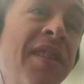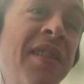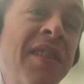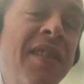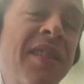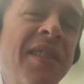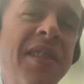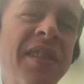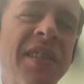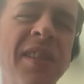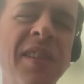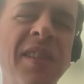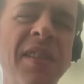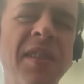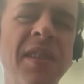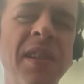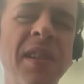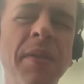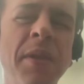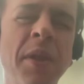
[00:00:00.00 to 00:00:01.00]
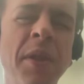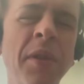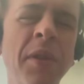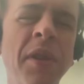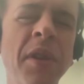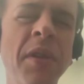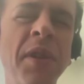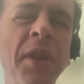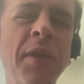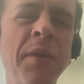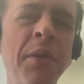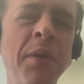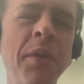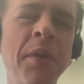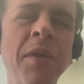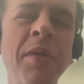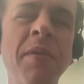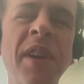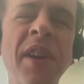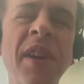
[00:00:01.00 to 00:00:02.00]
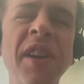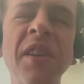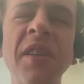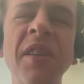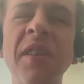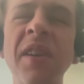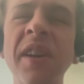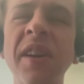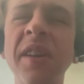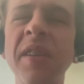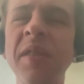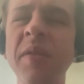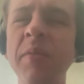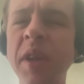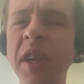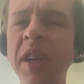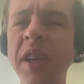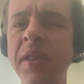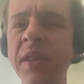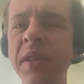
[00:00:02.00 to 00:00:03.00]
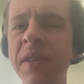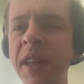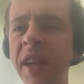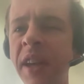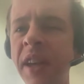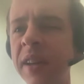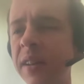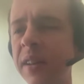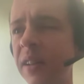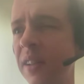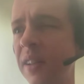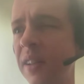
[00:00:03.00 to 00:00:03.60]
And it's if you're going through and finding a lot of pages that